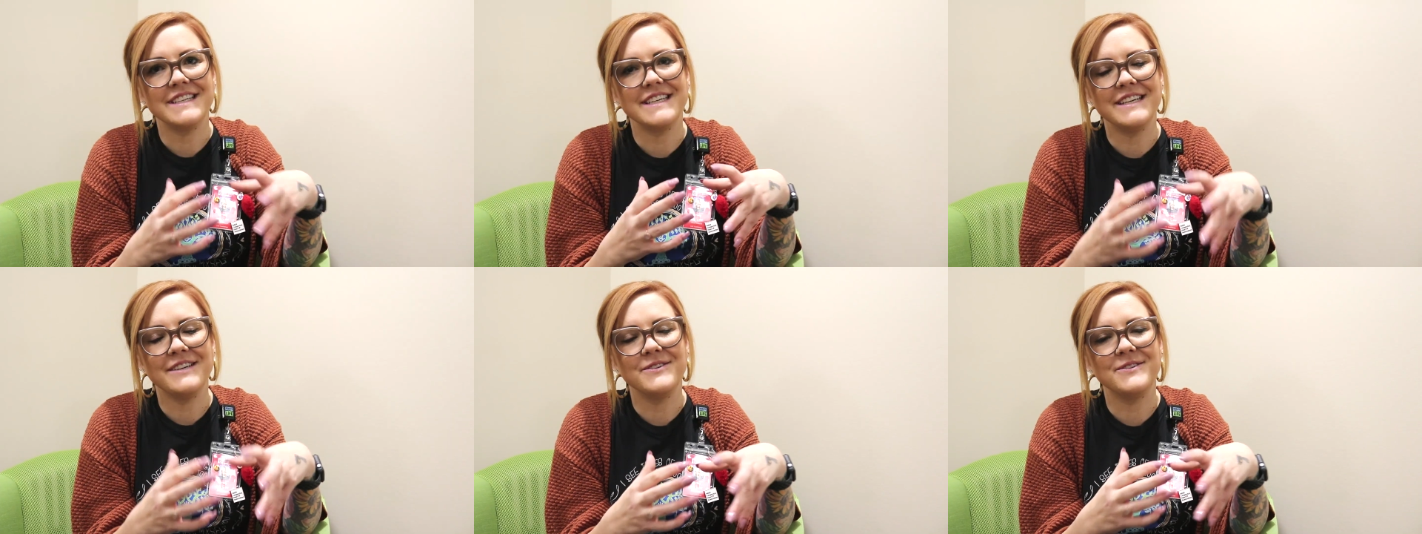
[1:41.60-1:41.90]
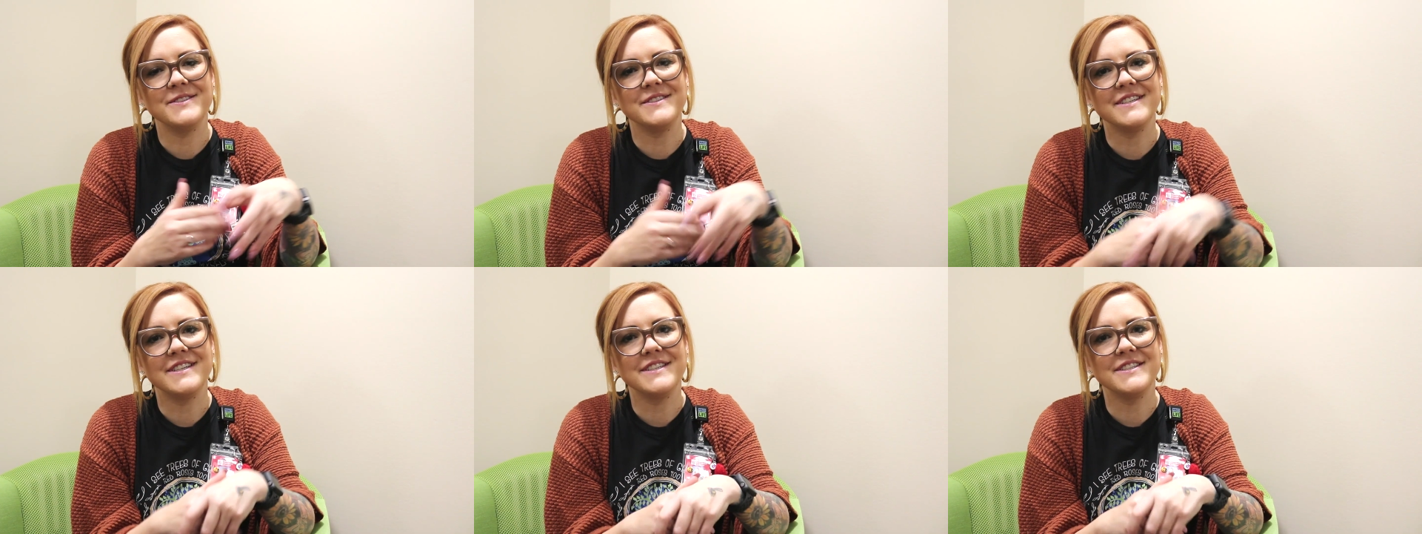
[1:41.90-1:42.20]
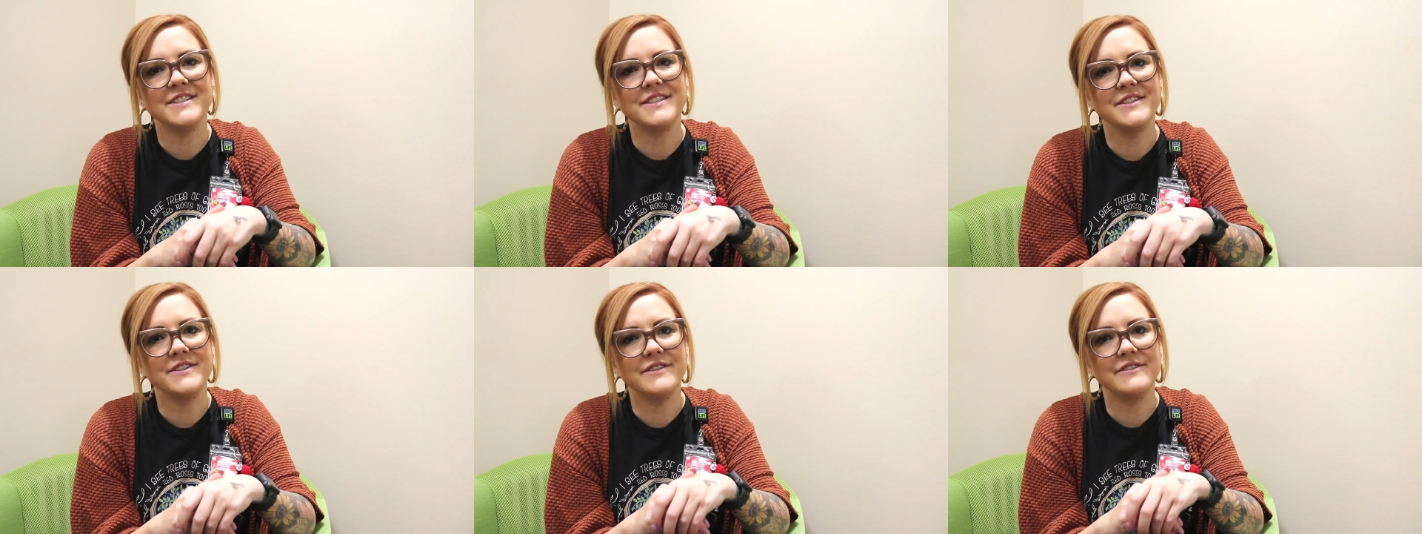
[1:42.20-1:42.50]
that he holds on
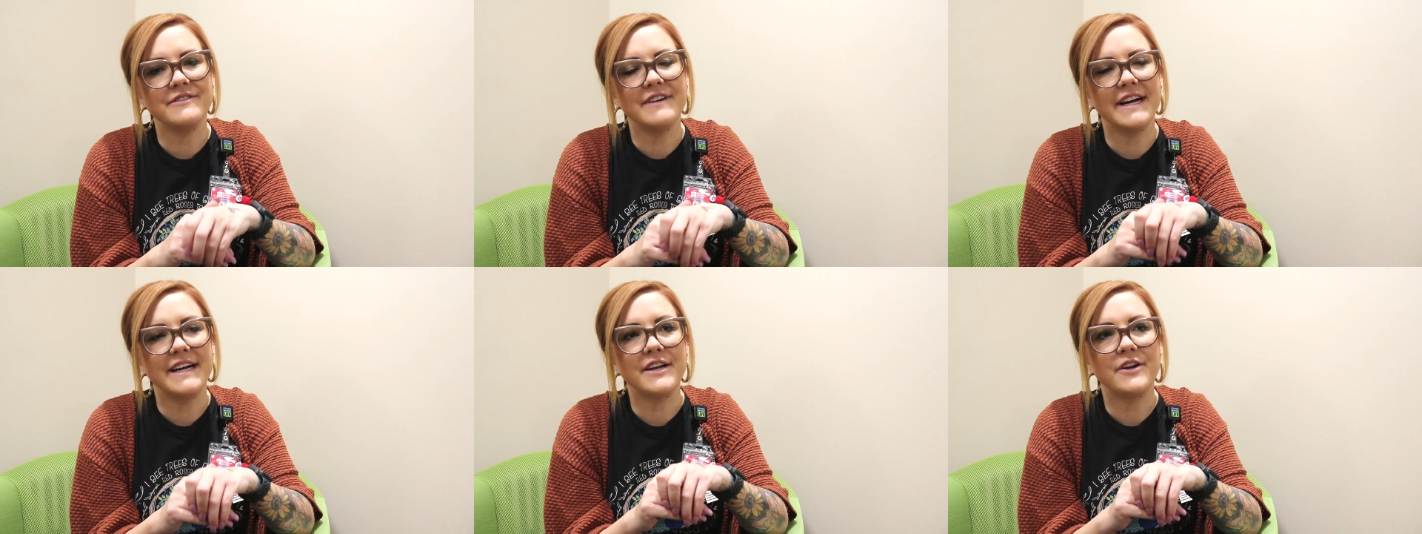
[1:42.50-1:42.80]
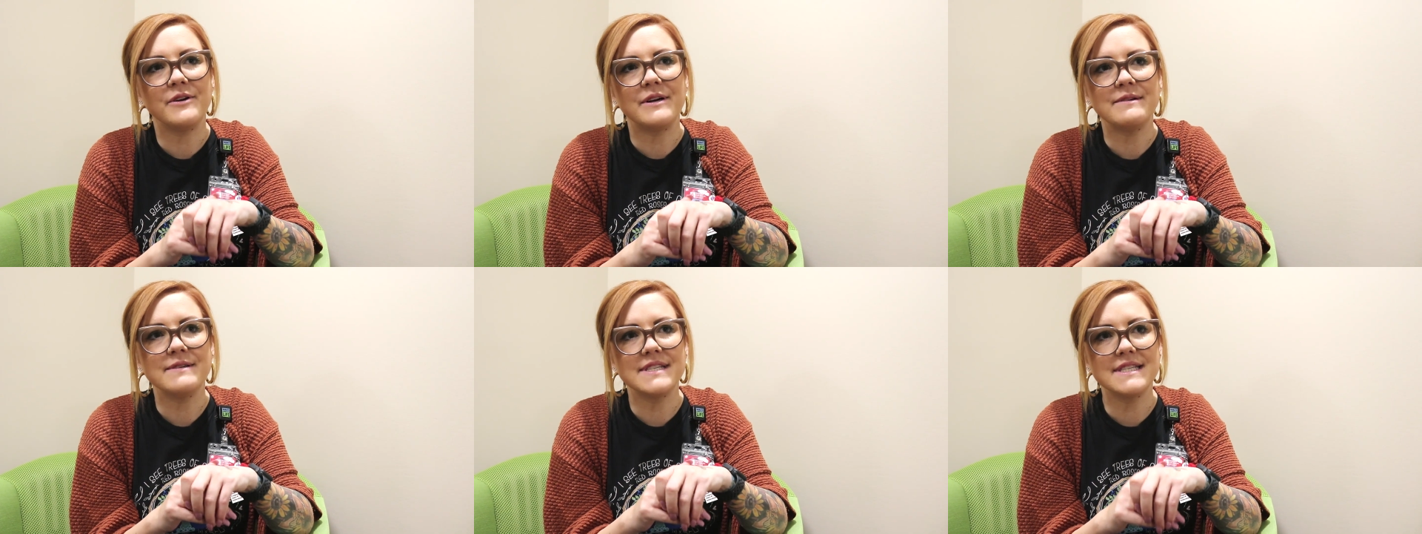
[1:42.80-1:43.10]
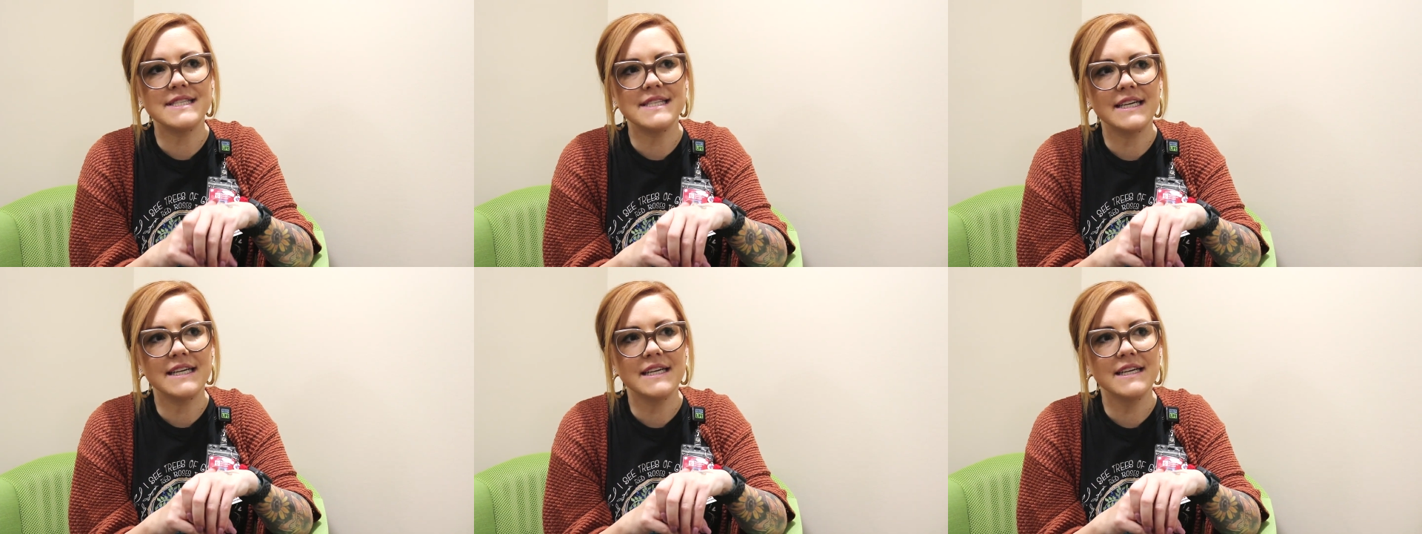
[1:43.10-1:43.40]
to. I know I was
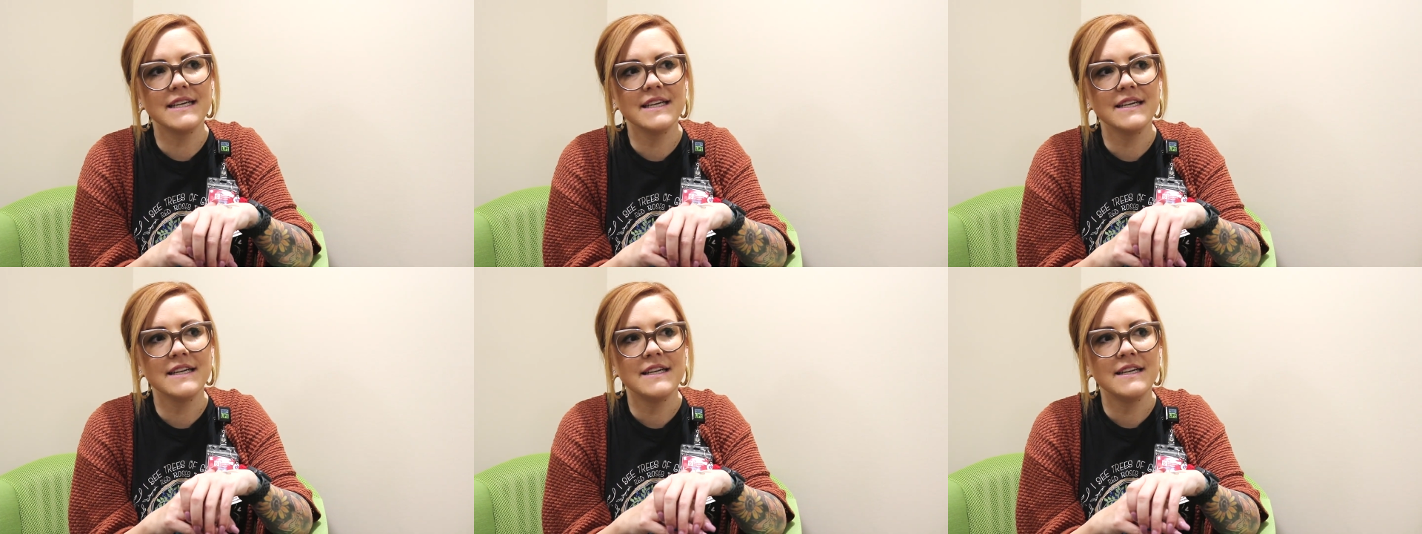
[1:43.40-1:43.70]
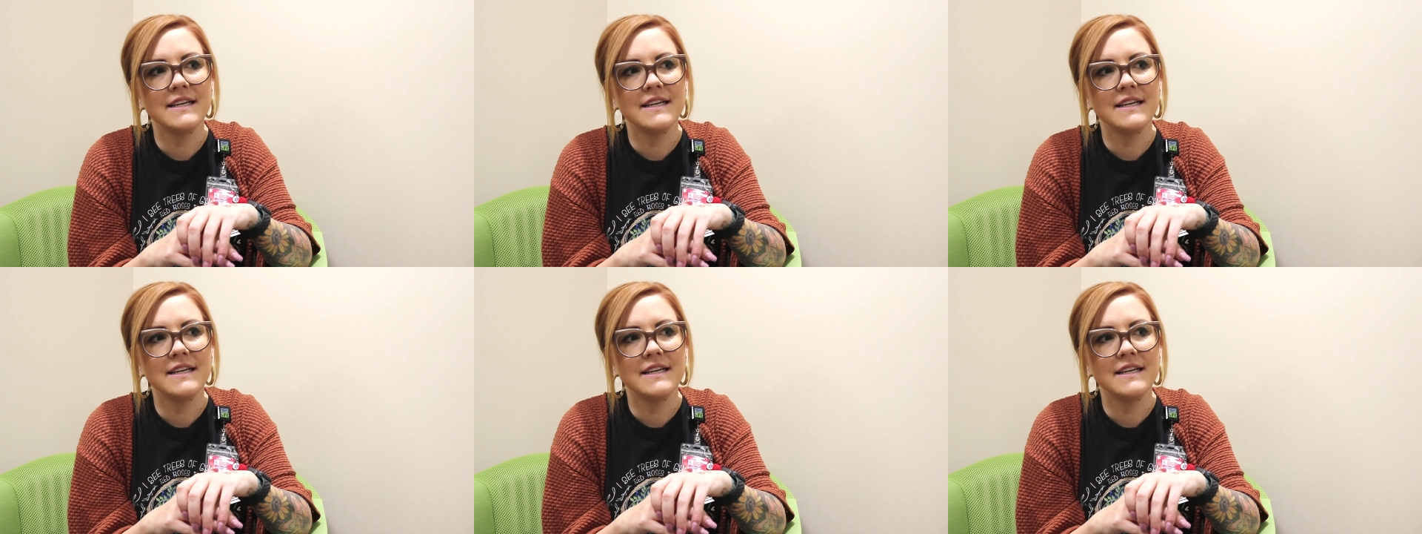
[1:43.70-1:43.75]
sick,